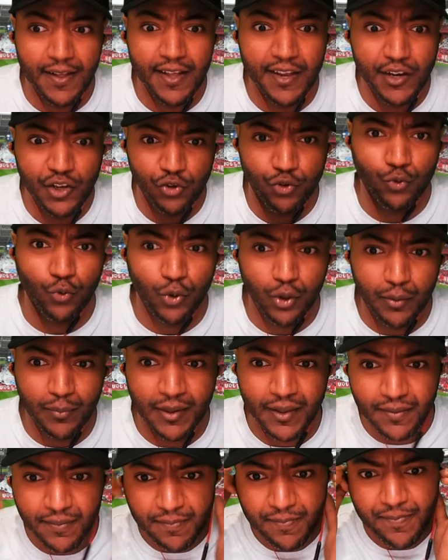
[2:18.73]
in this
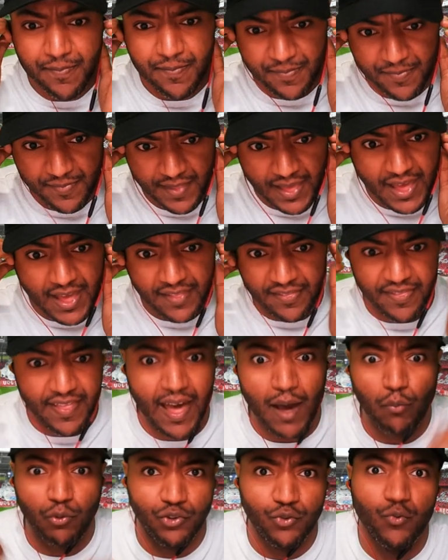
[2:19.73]
tournament
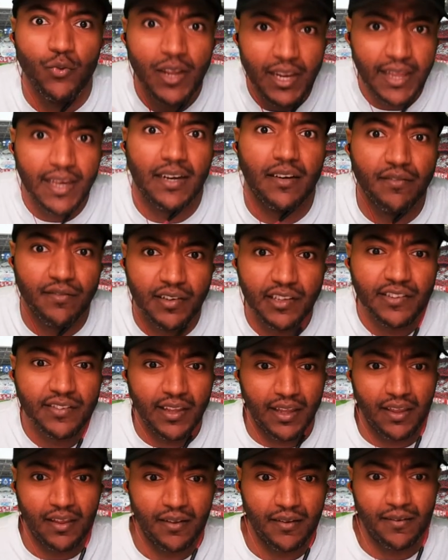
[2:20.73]
that was really
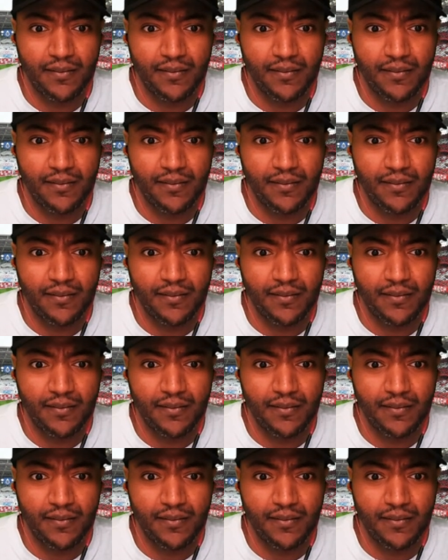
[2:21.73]
convincing.